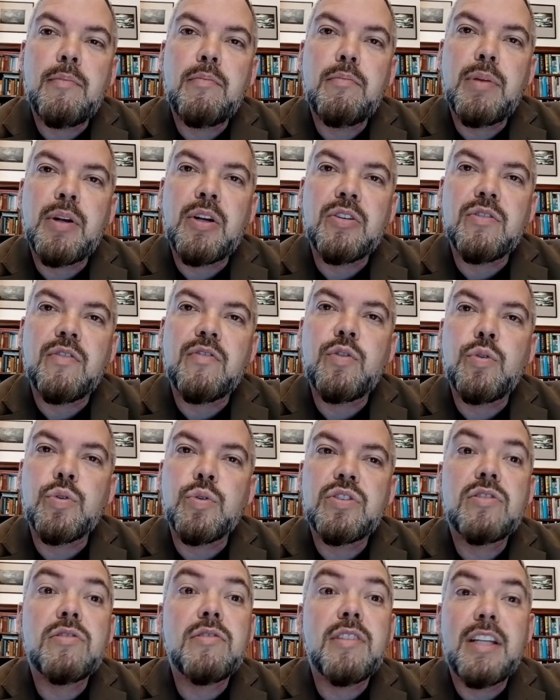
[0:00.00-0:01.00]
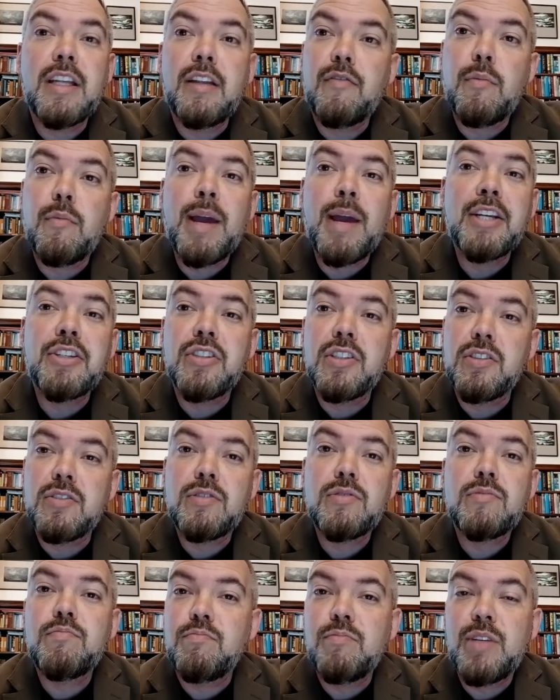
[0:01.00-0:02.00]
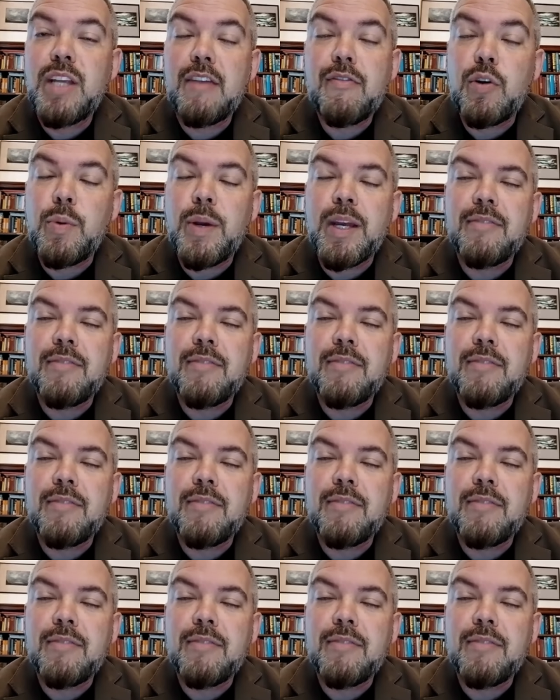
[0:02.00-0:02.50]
because, of course, information's everywhere.